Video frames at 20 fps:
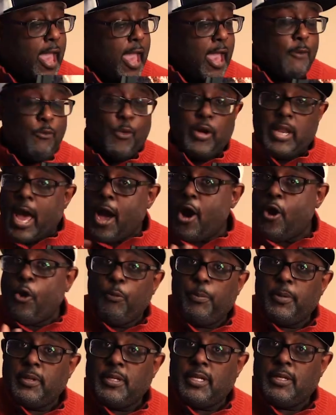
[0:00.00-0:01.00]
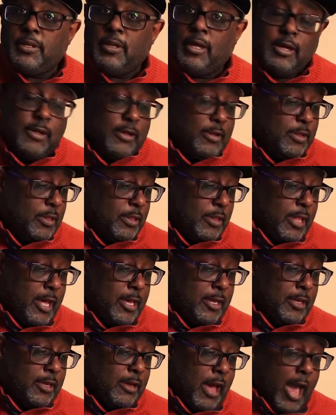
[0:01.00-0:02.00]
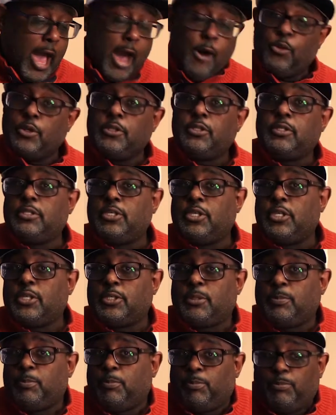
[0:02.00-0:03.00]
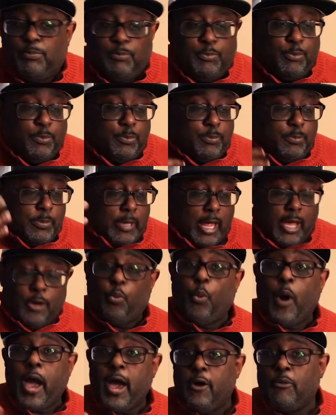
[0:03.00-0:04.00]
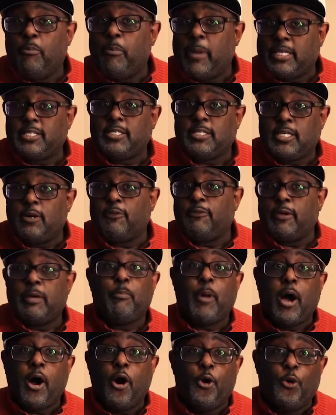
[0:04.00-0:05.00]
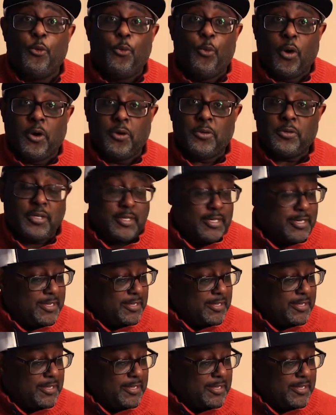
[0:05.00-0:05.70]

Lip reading: When I opened it, I was just wowed myself at my own work.